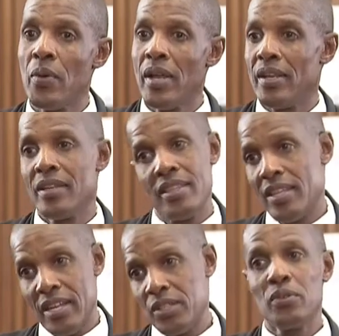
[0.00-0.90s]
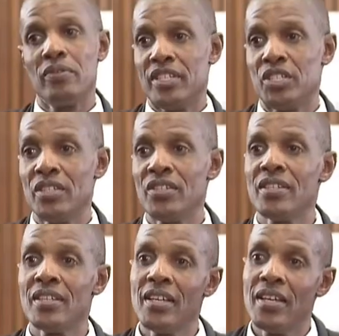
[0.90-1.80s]
well, there are two
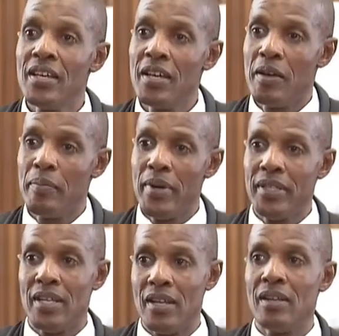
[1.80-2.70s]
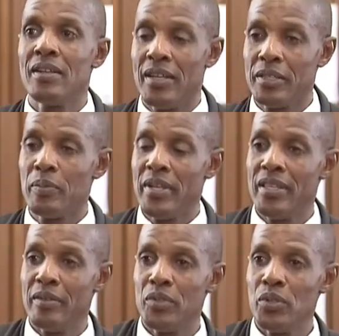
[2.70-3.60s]
versions, but I'll
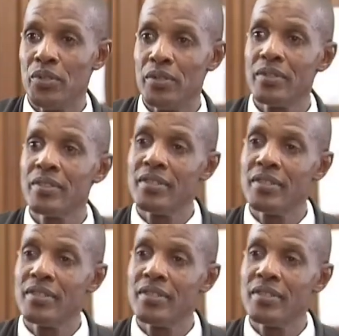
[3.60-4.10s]
explain them to you.